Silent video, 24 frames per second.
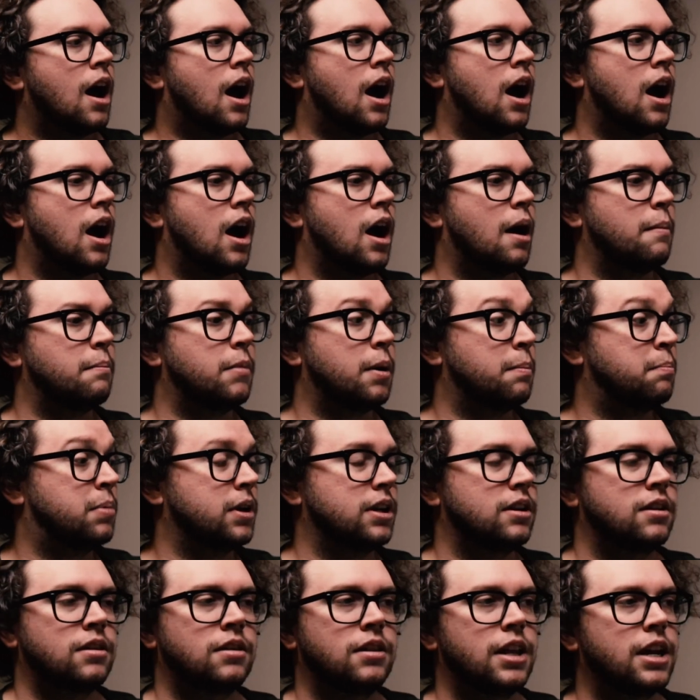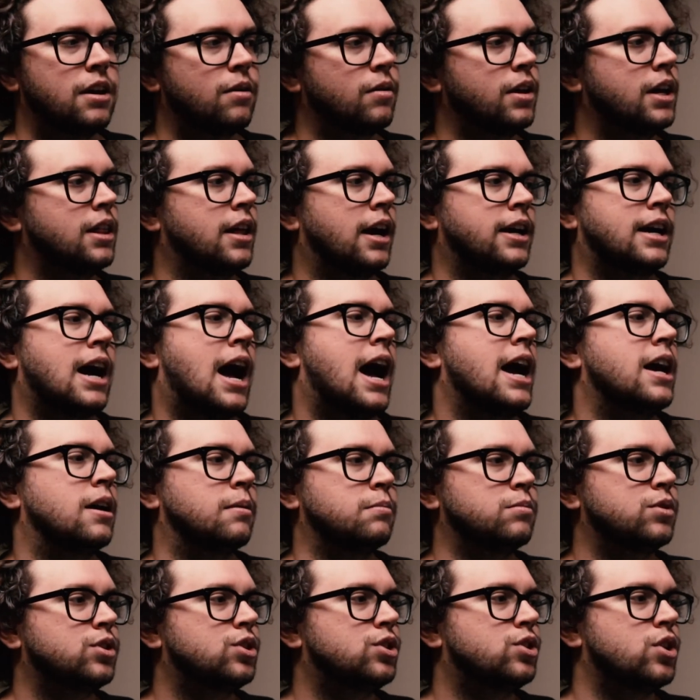But literally, like, I
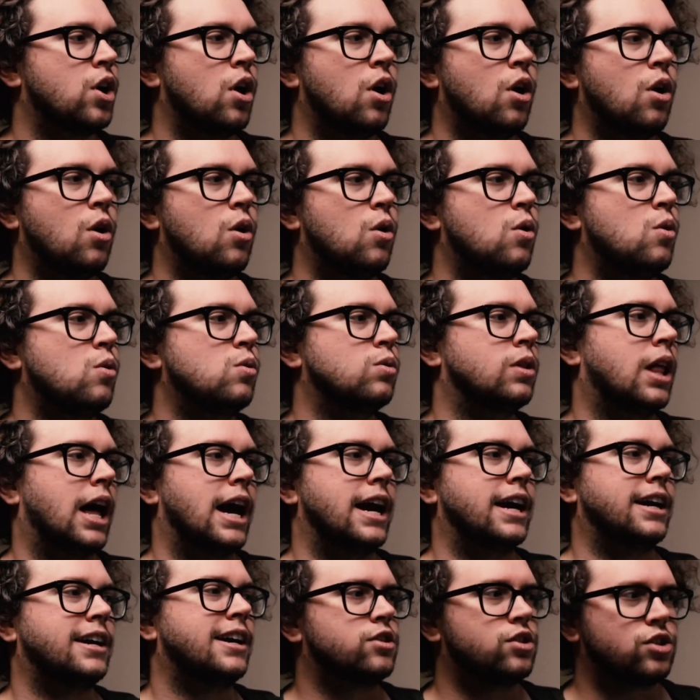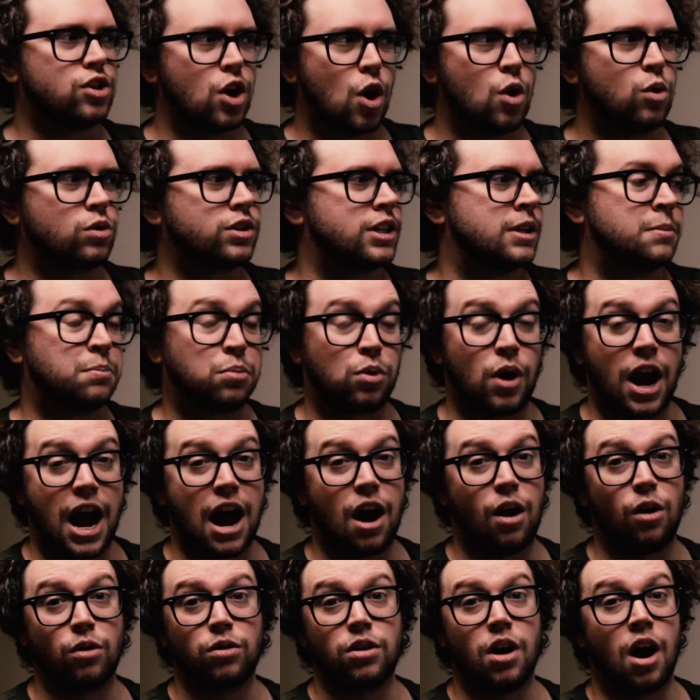am so like stoked and
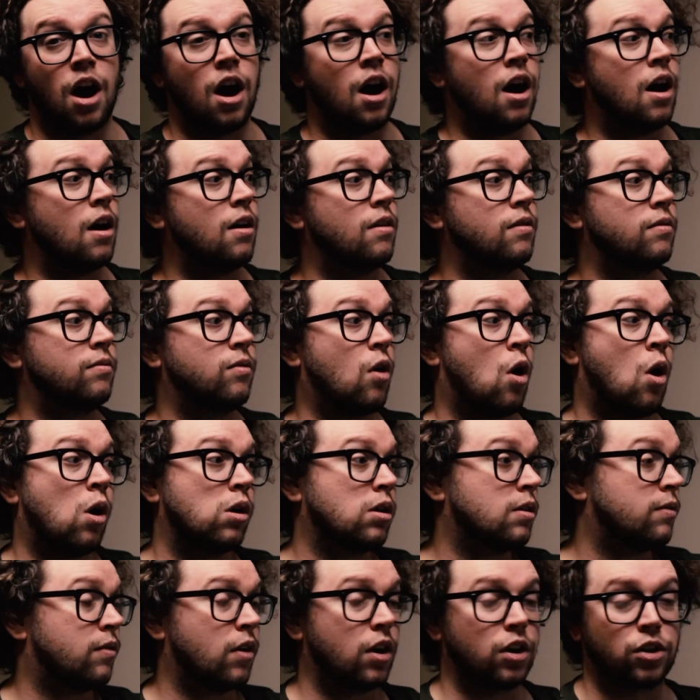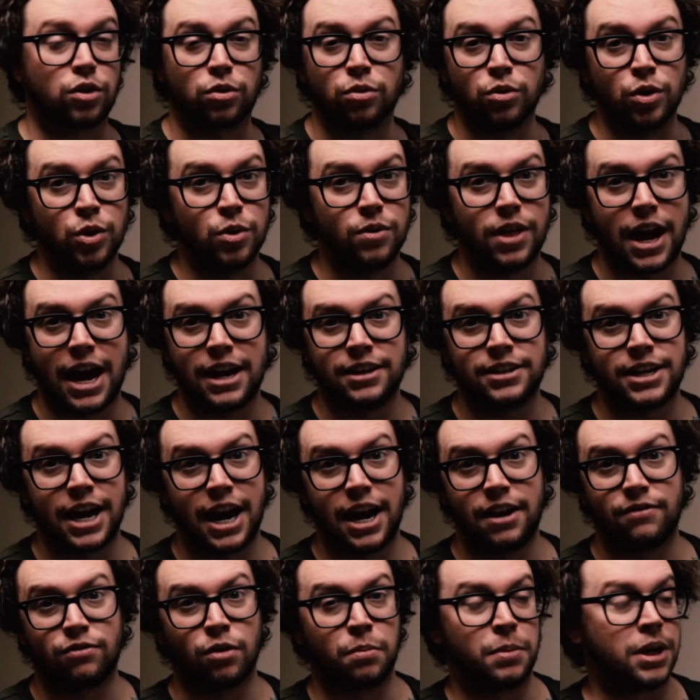proud of all of our crew that
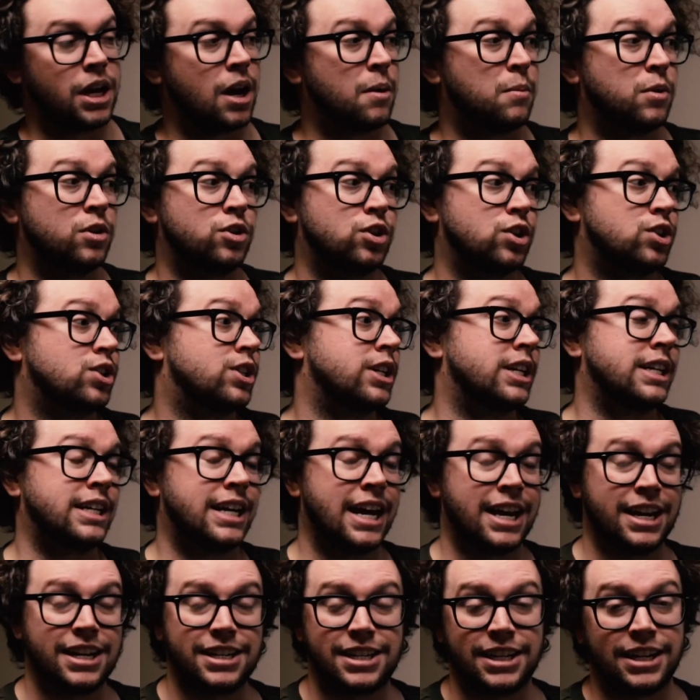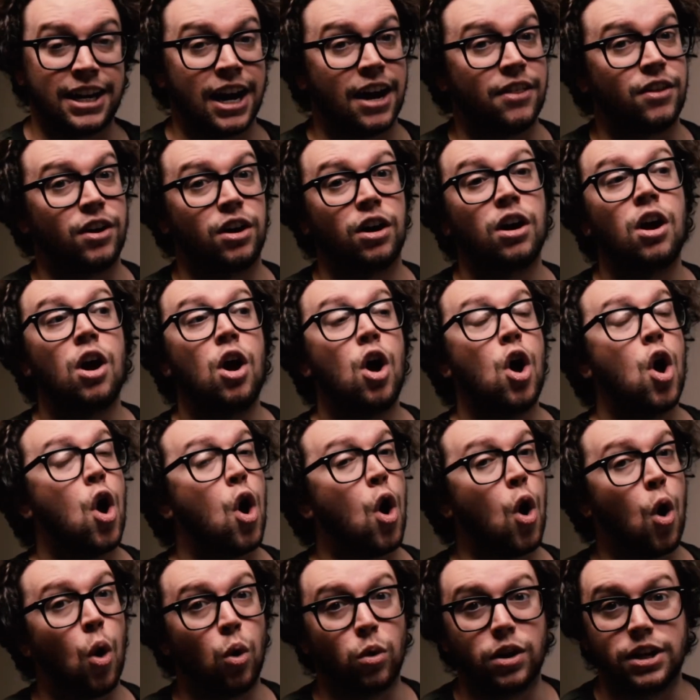day for being able to just to get it together,
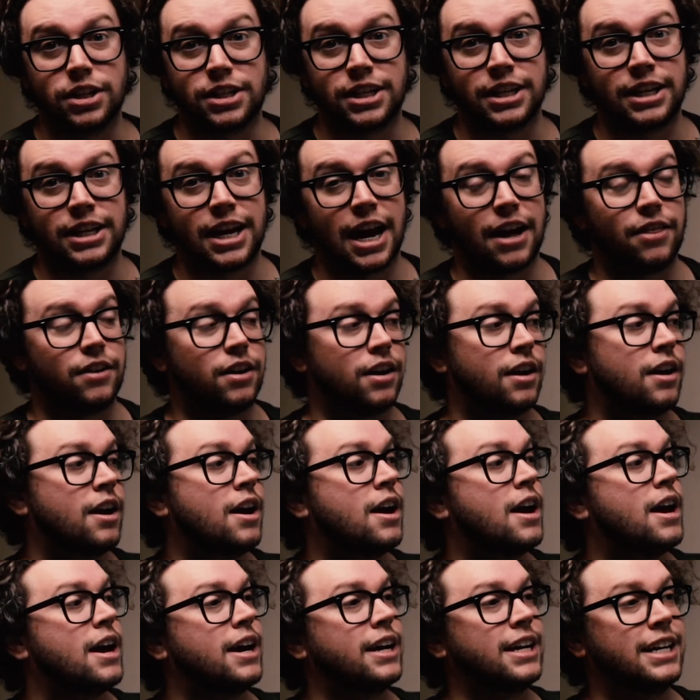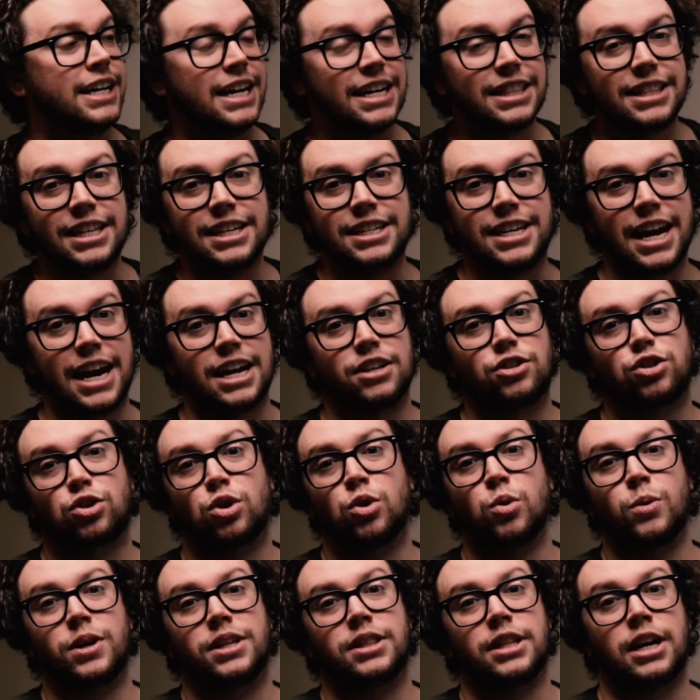hold it together, get the dance
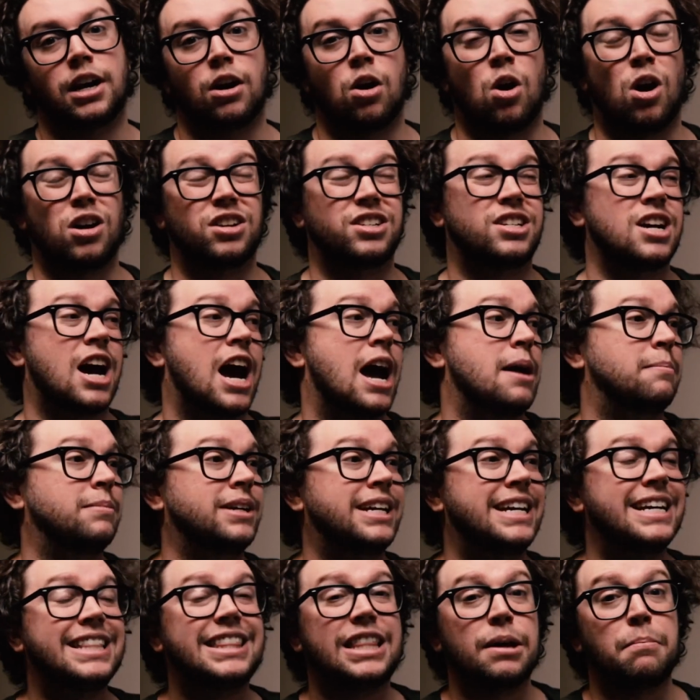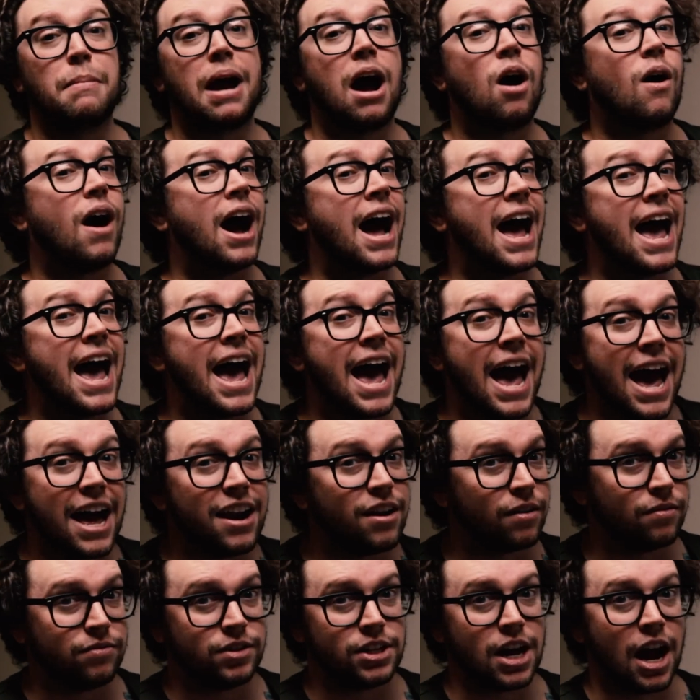crew in there on time, get them out ahead
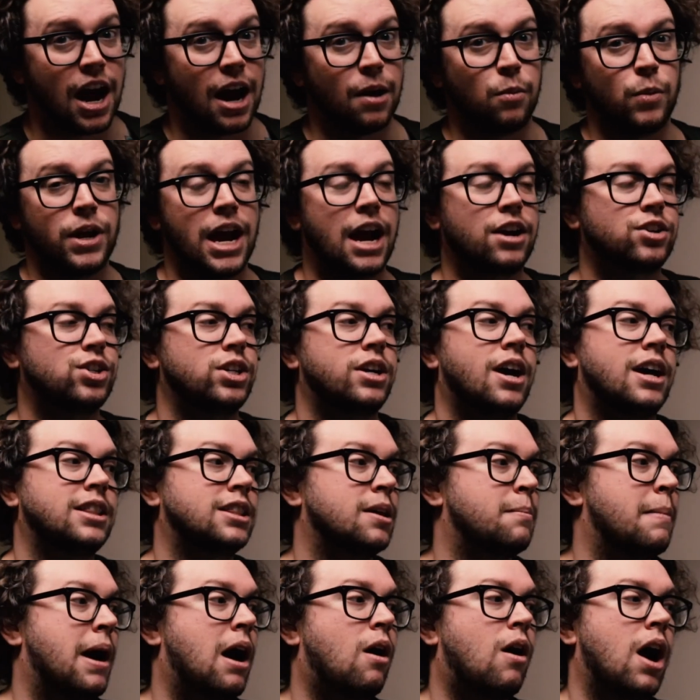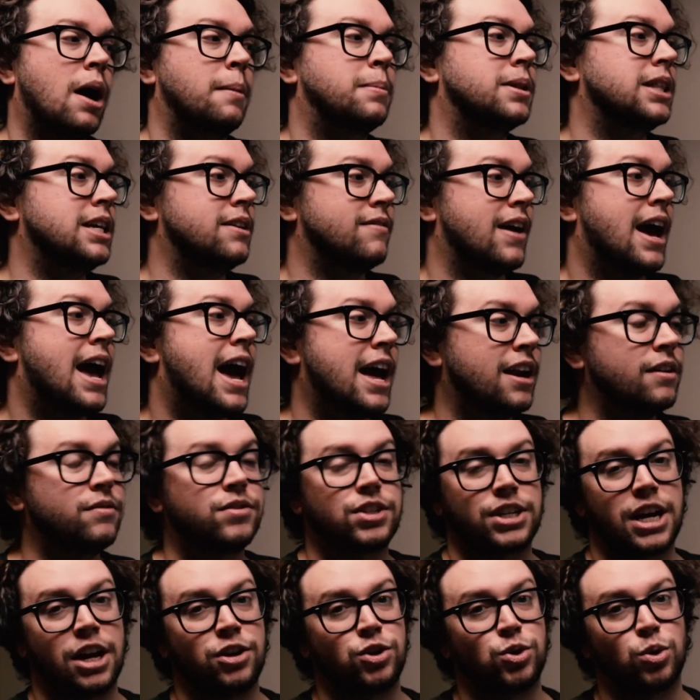of time. We actually got them out, I believe, ahead of
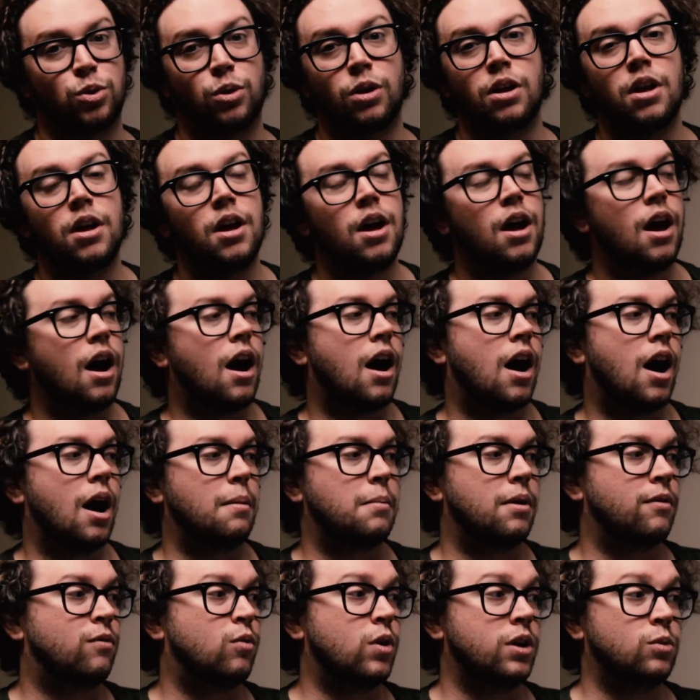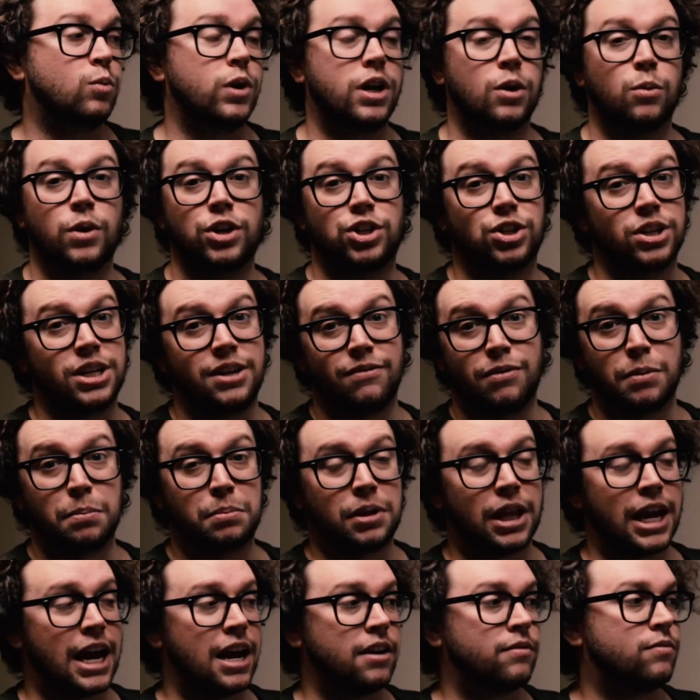schedule of when we originally even
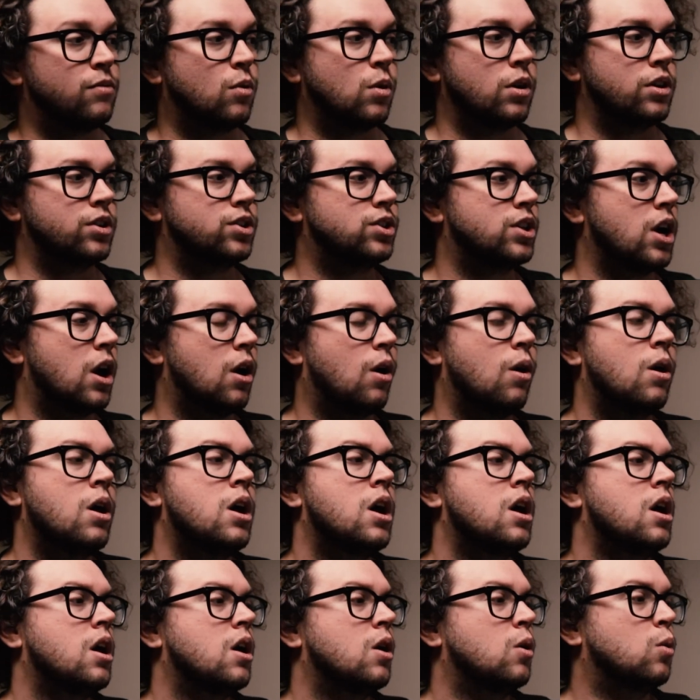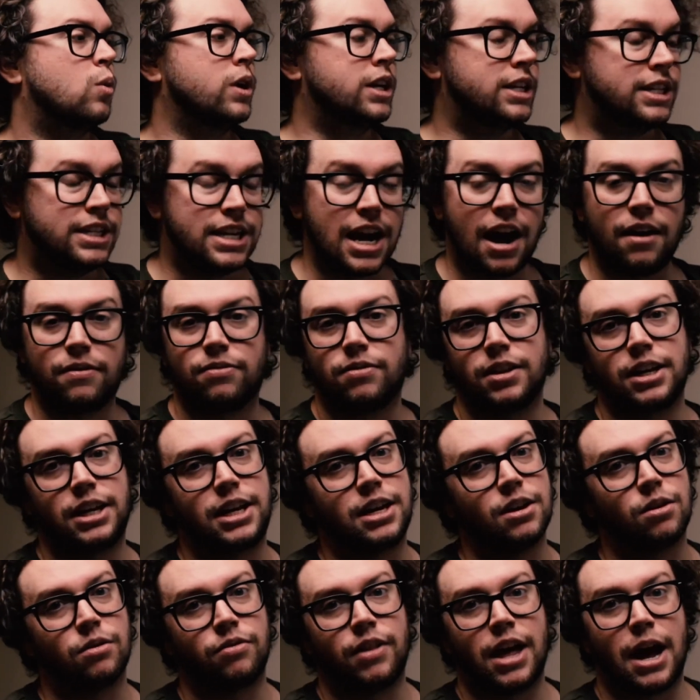planned for. So we definitely
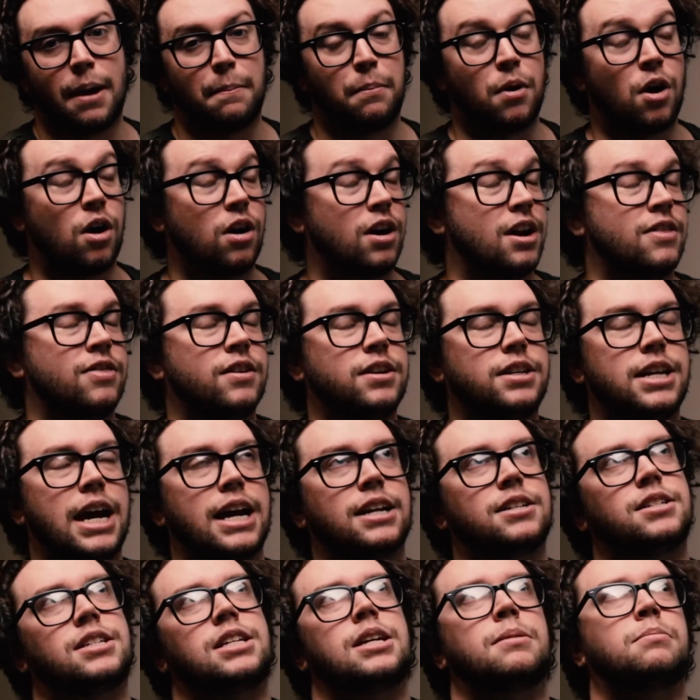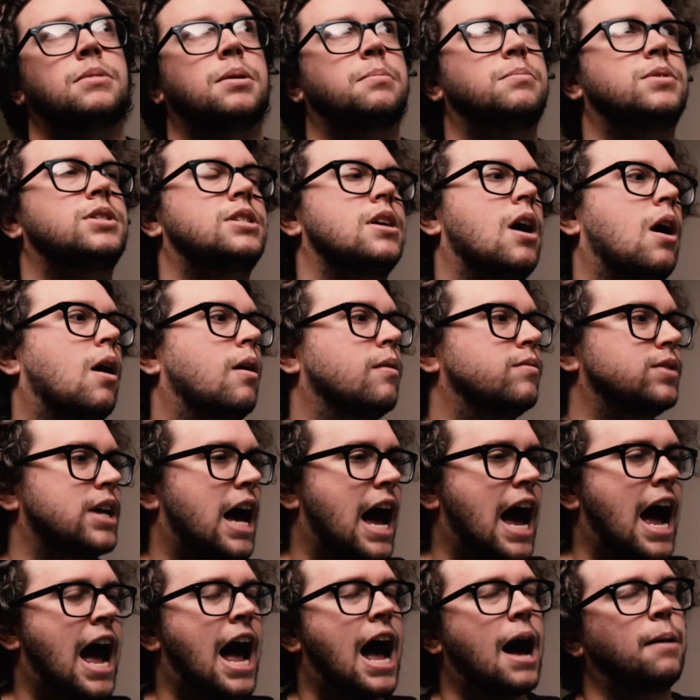killed that part, and the dance team themselves
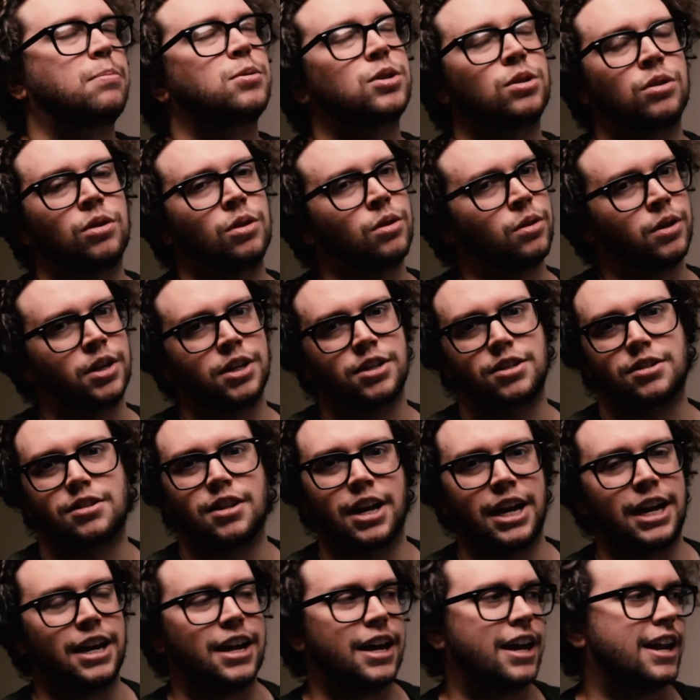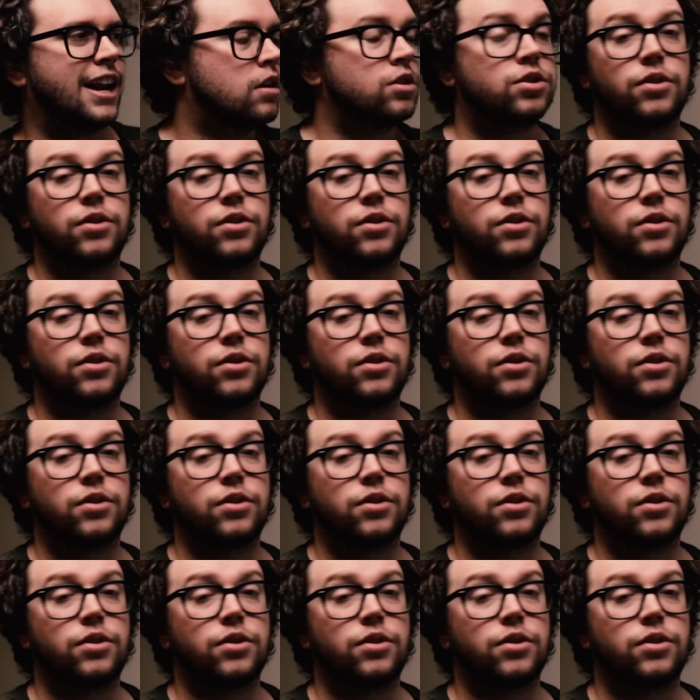absolutely slayed it.